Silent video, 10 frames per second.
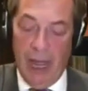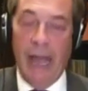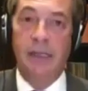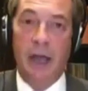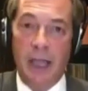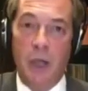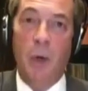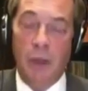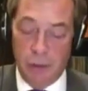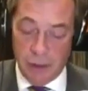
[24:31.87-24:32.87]
And I
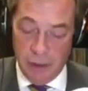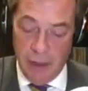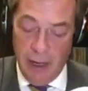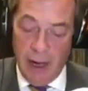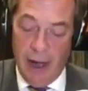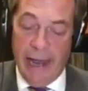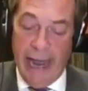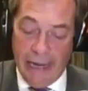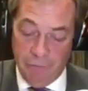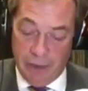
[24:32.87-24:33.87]
quote, I
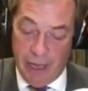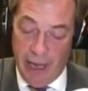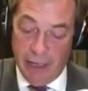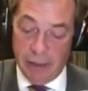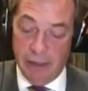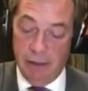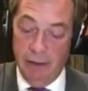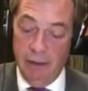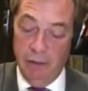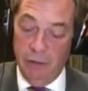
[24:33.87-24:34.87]
advocate
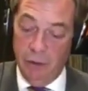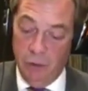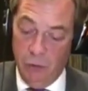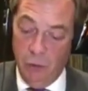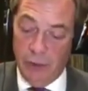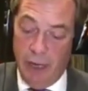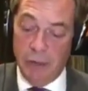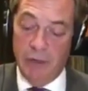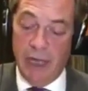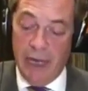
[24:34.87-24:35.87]
that all go
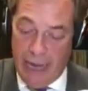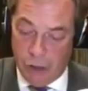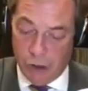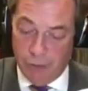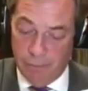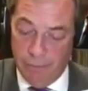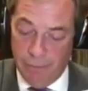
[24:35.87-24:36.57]
to the election,